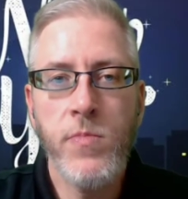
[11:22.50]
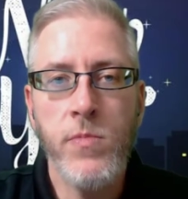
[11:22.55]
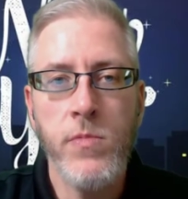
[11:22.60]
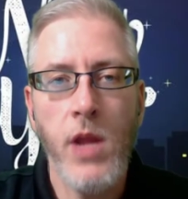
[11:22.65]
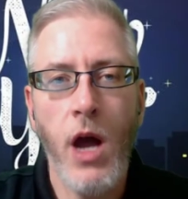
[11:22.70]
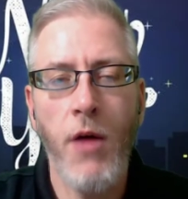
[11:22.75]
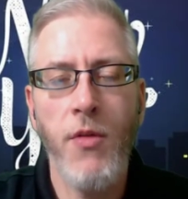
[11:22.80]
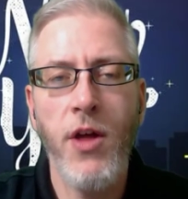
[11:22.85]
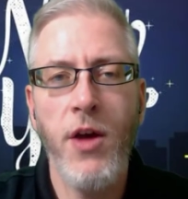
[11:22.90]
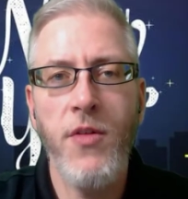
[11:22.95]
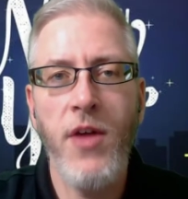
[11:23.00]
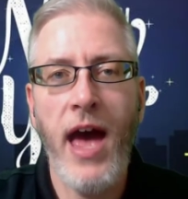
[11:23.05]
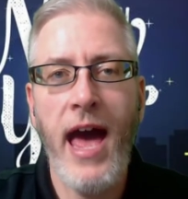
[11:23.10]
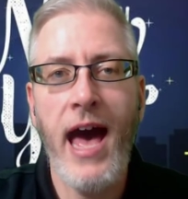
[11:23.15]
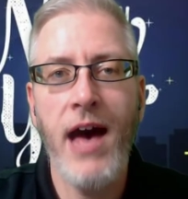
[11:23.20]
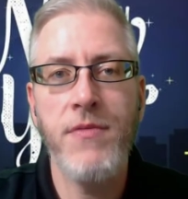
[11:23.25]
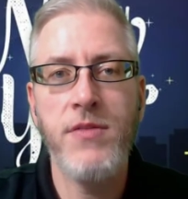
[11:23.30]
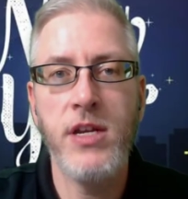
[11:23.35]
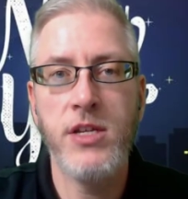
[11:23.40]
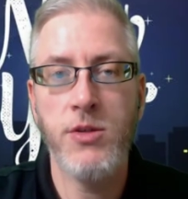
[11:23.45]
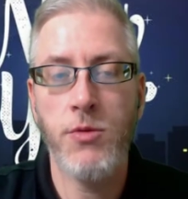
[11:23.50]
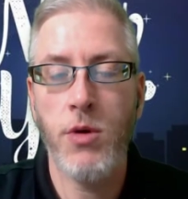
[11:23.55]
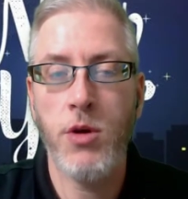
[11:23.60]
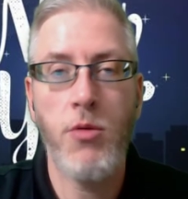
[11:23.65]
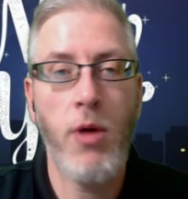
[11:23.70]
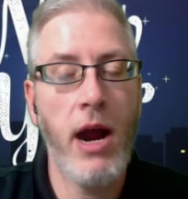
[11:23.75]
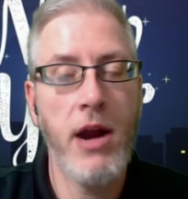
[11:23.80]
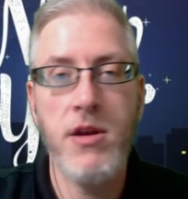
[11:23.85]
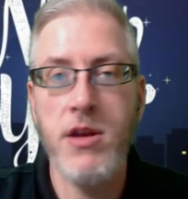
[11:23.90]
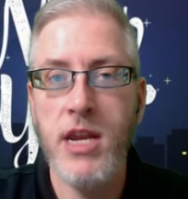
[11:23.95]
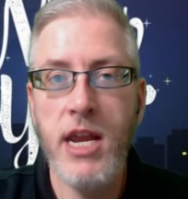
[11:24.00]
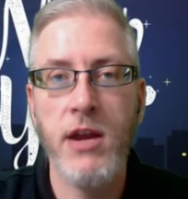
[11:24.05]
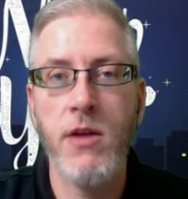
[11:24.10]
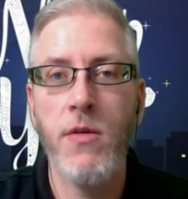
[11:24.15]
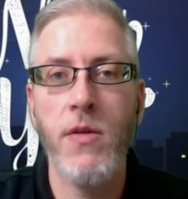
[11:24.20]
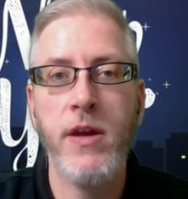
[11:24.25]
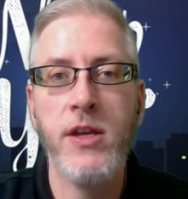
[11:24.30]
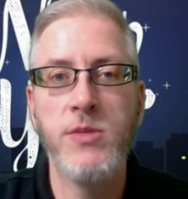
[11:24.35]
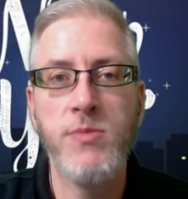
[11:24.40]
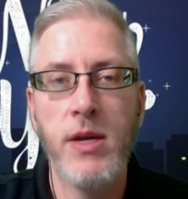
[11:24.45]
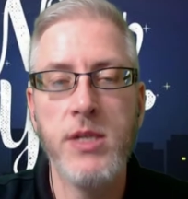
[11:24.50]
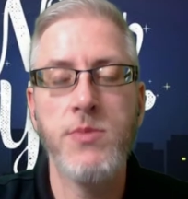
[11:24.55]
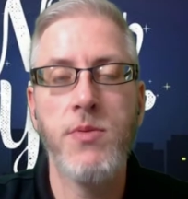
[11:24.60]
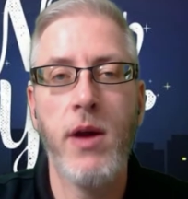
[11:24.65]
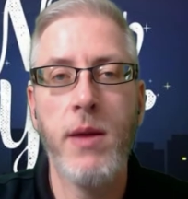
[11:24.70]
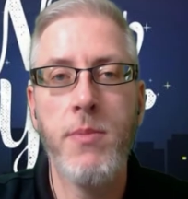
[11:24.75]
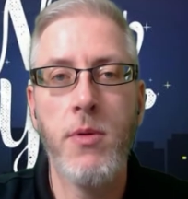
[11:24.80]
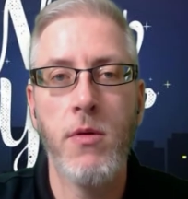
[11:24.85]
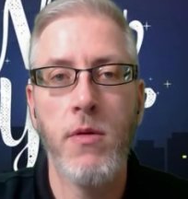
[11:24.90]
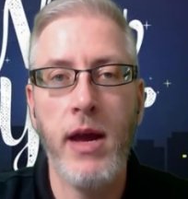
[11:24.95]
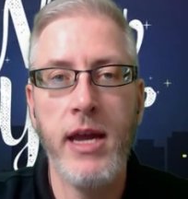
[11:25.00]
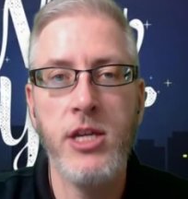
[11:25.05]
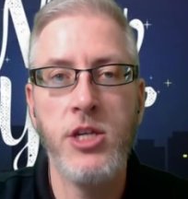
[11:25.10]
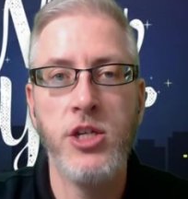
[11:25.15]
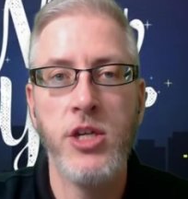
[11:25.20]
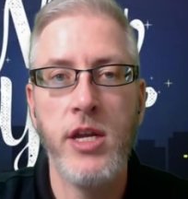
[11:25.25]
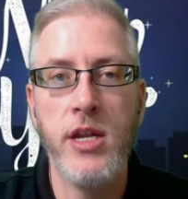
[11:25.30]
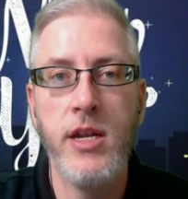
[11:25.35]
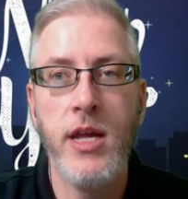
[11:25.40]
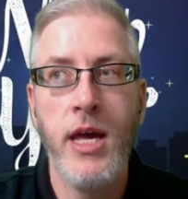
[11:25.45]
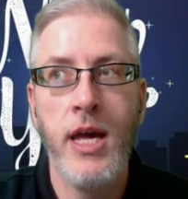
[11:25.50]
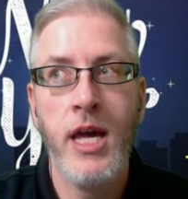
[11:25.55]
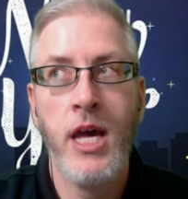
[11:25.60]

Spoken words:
although the half doesn't require nearly as much preparation